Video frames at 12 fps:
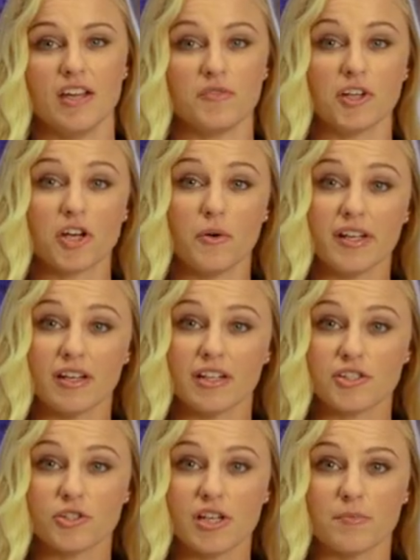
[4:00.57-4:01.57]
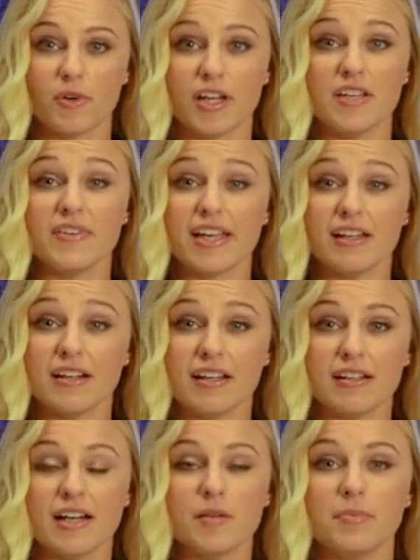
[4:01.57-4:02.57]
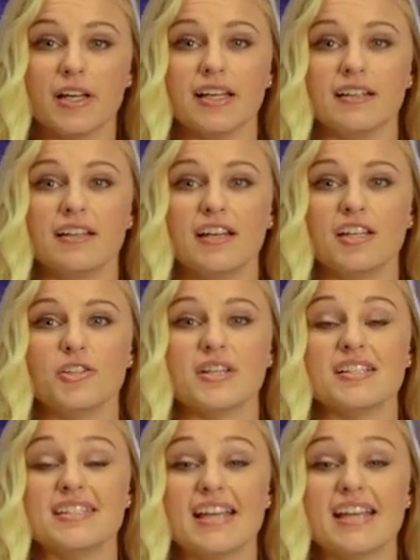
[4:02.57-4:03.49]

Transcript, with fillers: If you're going on a trip or even getting on an airplane, you can